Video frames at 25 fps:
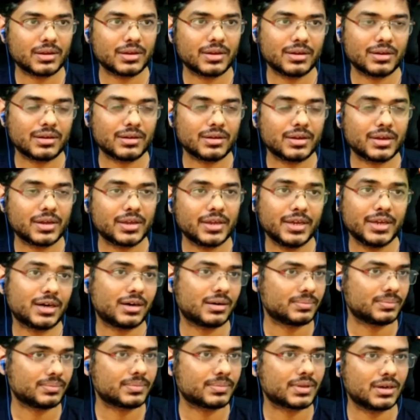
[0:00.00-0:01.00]

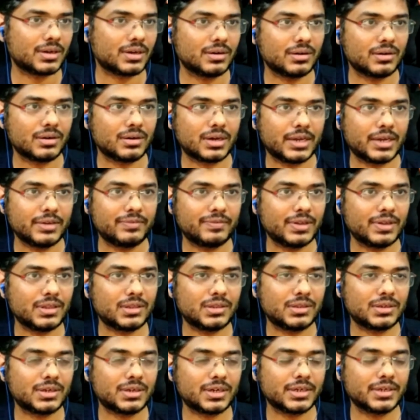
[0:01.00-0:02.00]
I felt
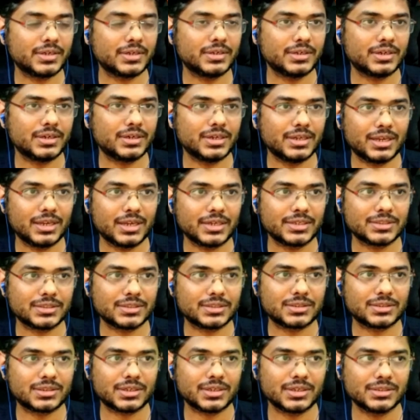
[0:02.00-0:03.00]
that I
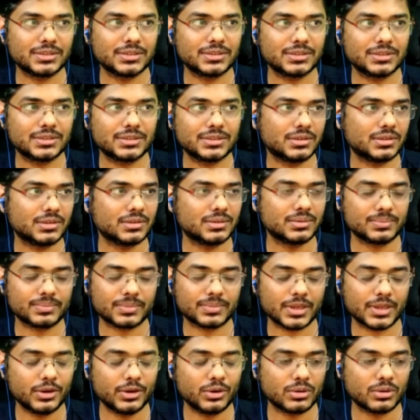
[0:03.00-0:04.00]
realized his
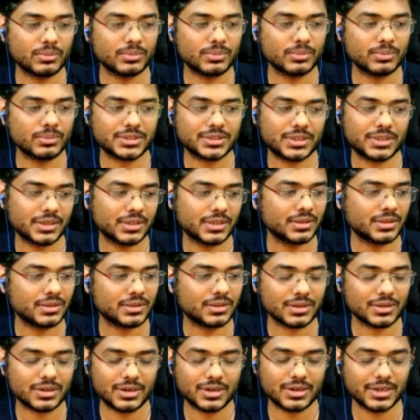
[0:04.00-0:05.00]
enormous
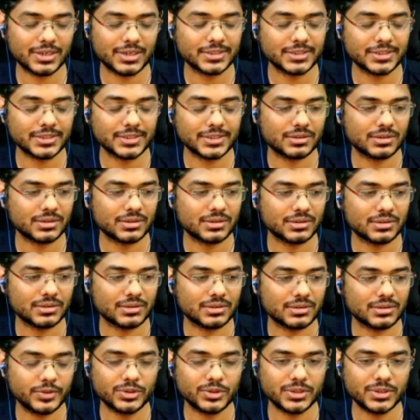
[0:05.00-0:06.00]
strength at least
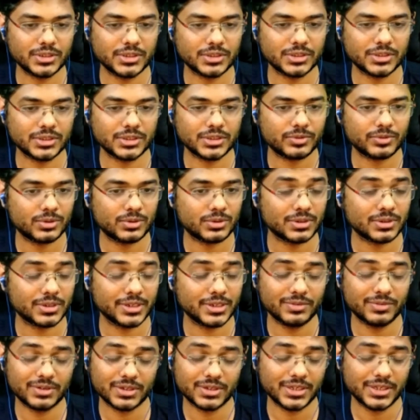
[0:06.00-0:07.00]
a few years
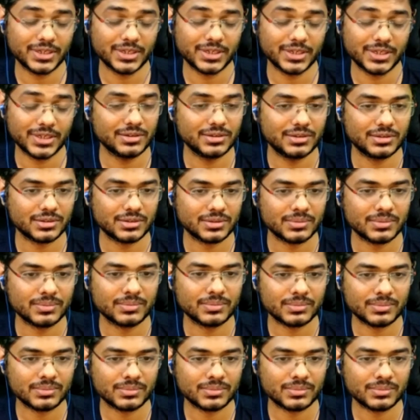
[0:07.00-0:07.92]
before even he did.